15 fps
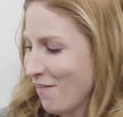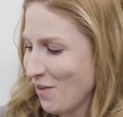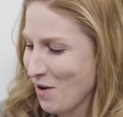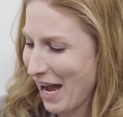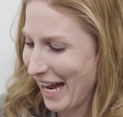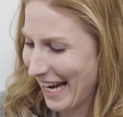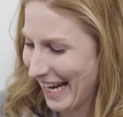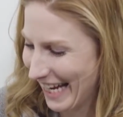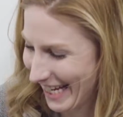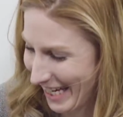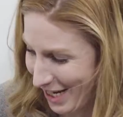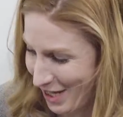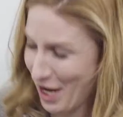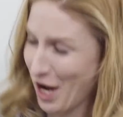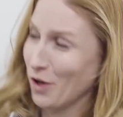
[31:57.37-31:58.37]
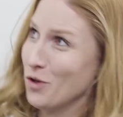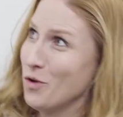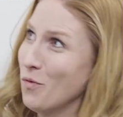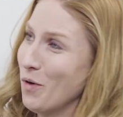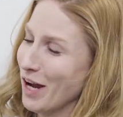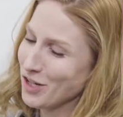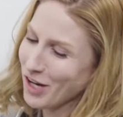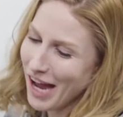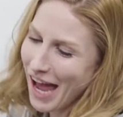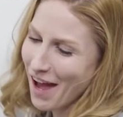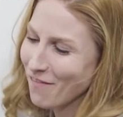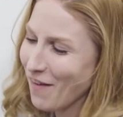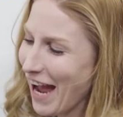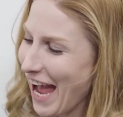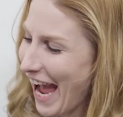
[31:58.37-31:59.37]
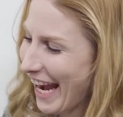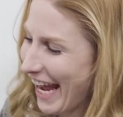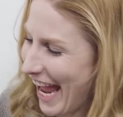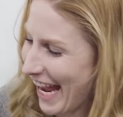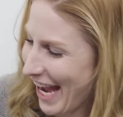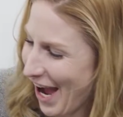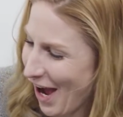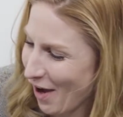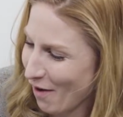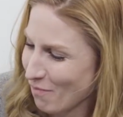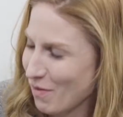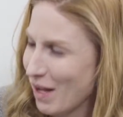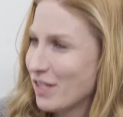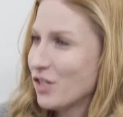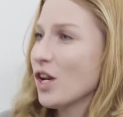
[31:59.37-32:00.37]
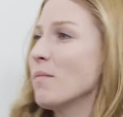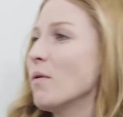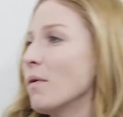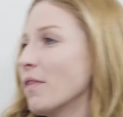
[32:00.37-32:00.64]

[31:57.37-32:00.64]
If you had yeah, you wish. If I had it's Jamie